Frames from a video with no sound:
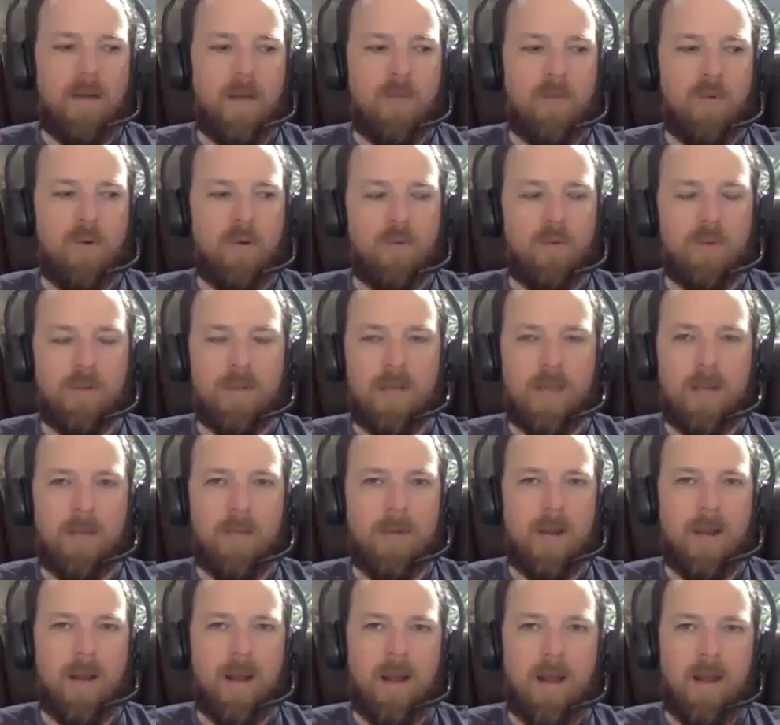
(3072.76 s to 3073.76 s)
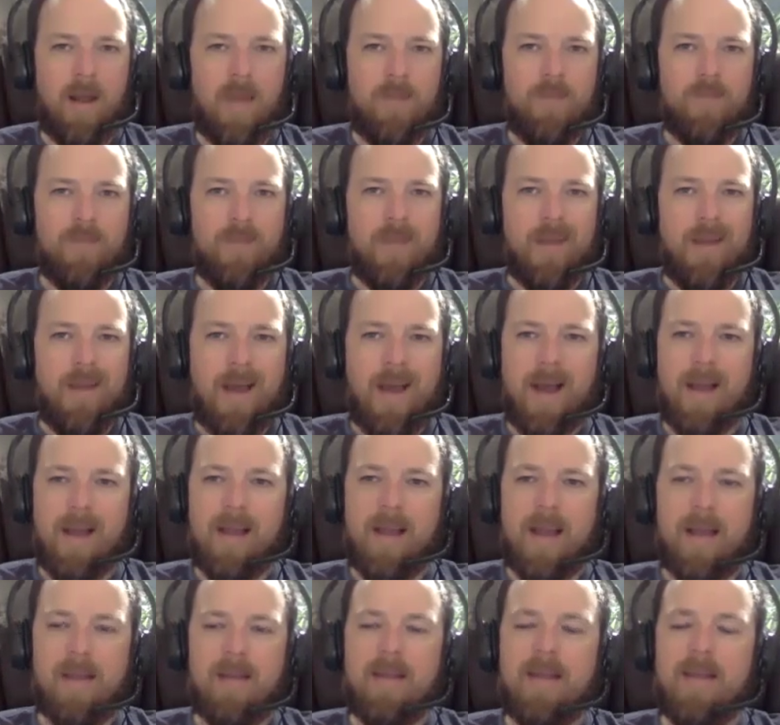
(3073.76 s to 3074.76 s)
I've worked with them, and
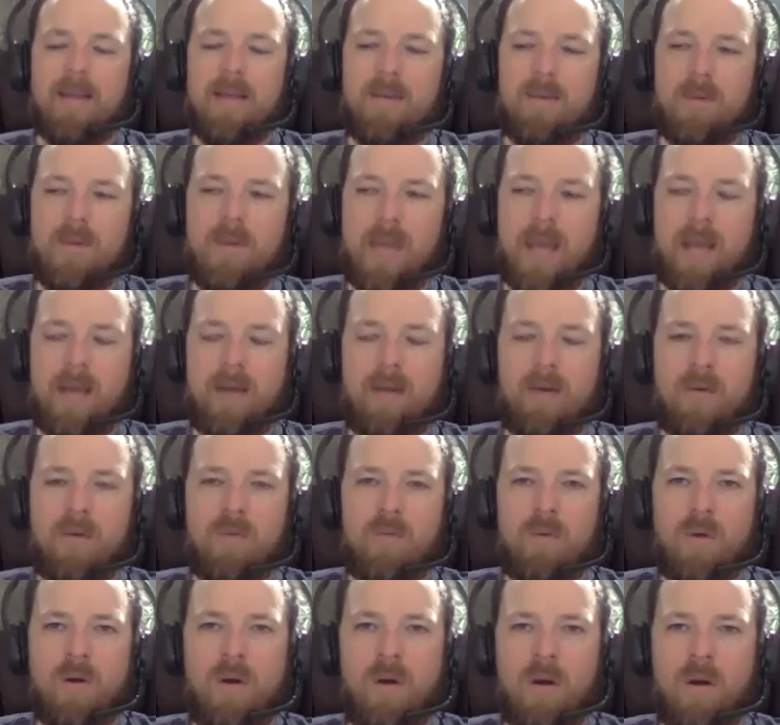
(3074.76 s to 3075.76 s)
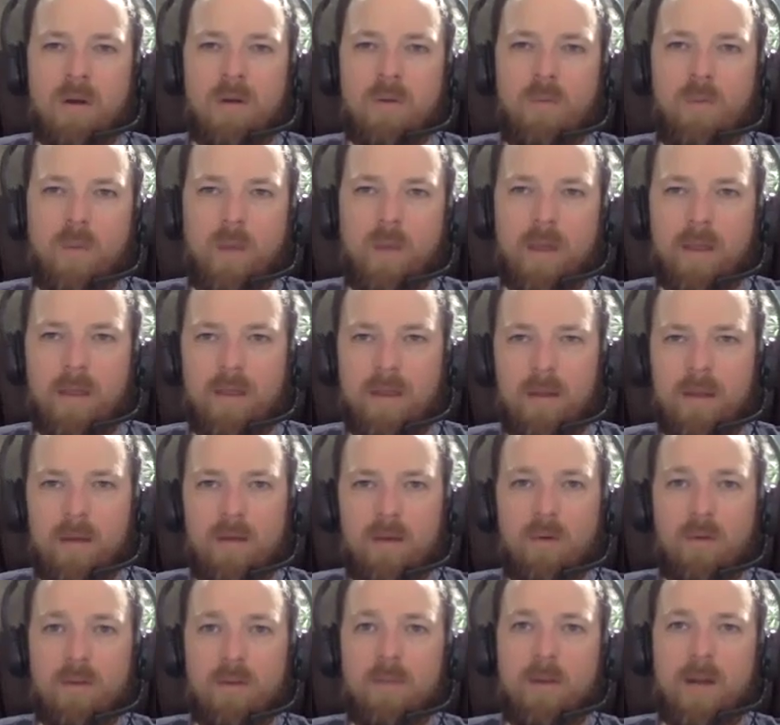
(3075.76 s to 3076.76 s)
I think you can't go wrong with a
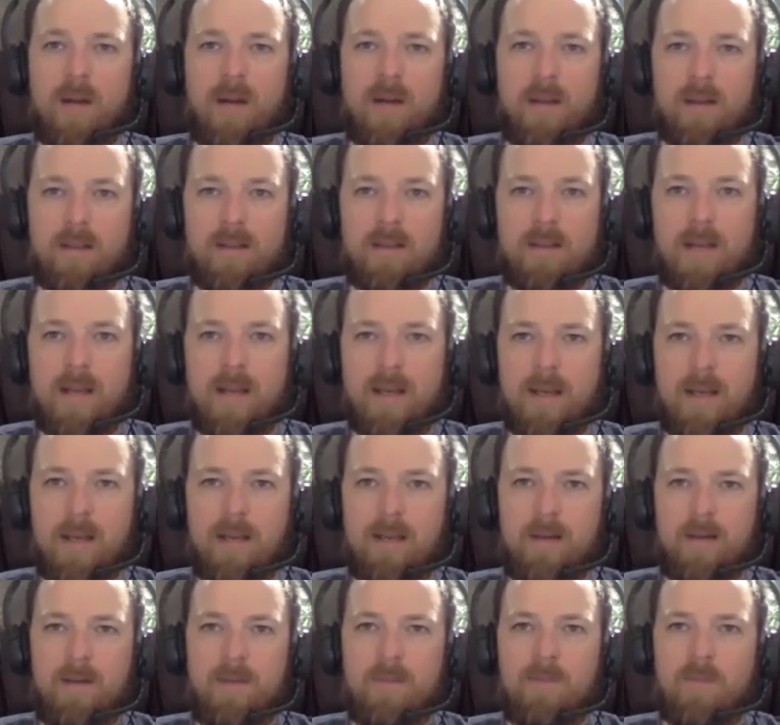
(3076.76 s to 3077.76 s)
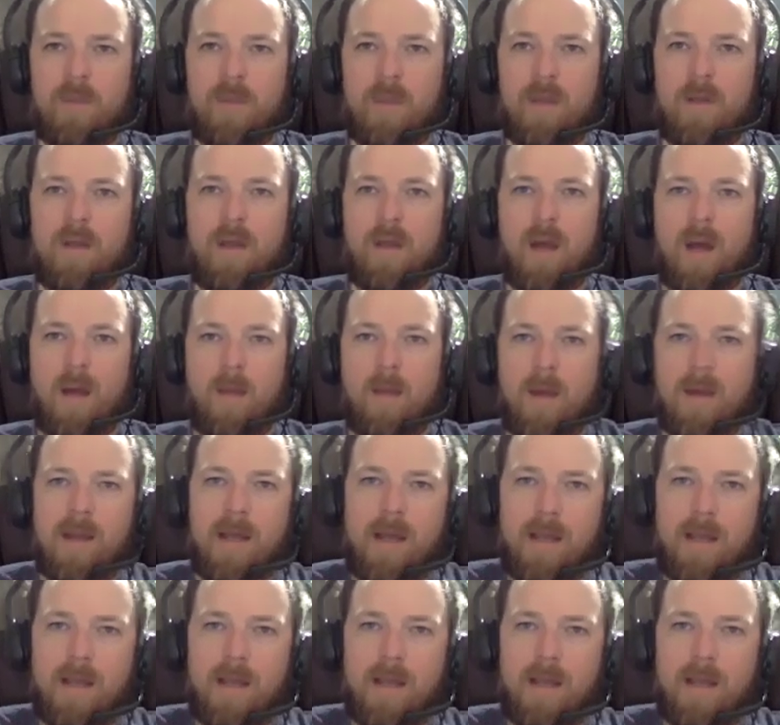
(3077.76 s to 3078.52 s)
North American snake either. I like